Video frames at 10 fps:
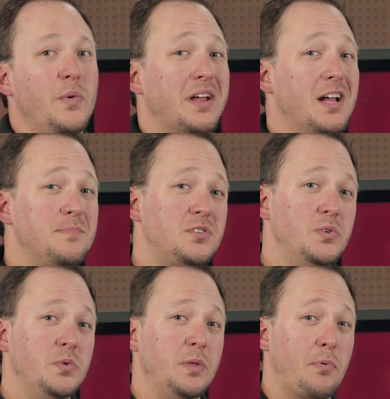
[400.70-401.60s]
When it comes
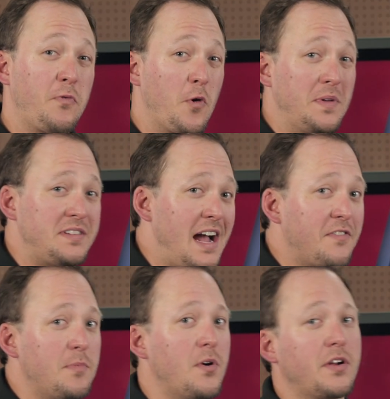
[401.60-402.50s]
to the performance
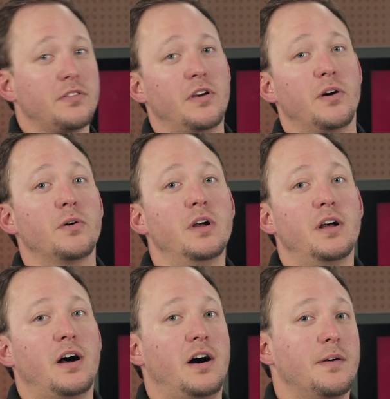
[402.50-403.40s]
aftermarket, though,
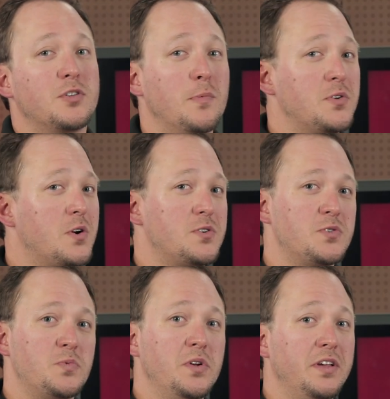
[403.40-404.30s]

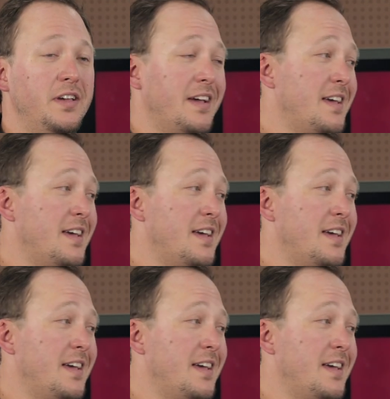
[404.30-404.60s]
turbochargers really,